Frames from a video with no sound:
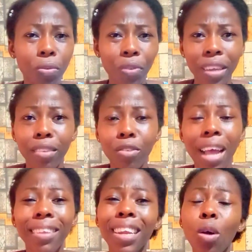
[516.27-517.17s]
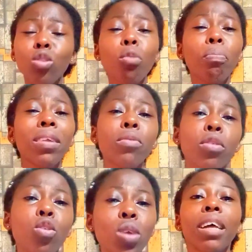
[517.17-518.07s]
fixed, right? And I also plead
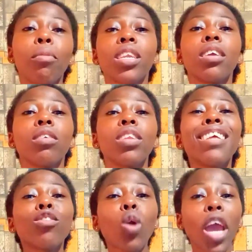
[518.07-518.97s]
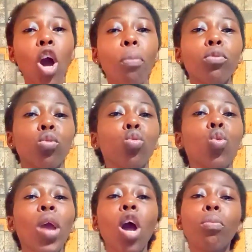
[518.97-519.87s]
with you, if somebody needs your help
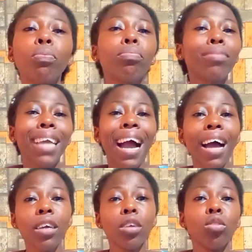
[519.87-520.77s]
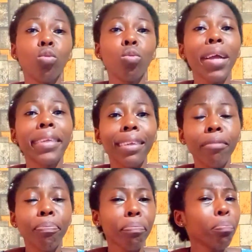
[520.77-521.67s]
to help their
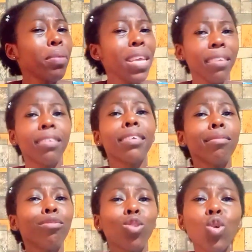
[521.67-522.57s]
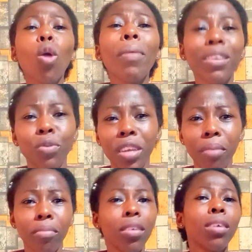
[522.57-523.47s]
wedding, please do your best for
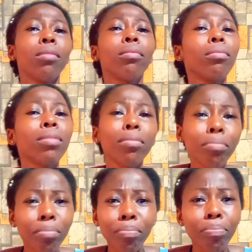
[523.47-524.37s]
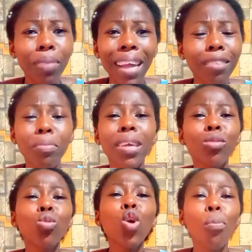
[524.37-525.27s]
them.
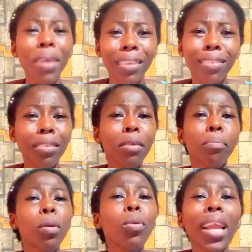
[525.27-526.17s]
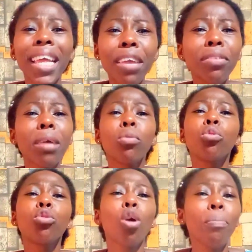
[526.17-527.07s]
Bridesmaid, do your best. People at the gift table,
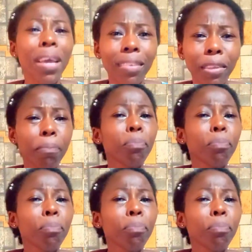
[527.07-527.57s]
do your best.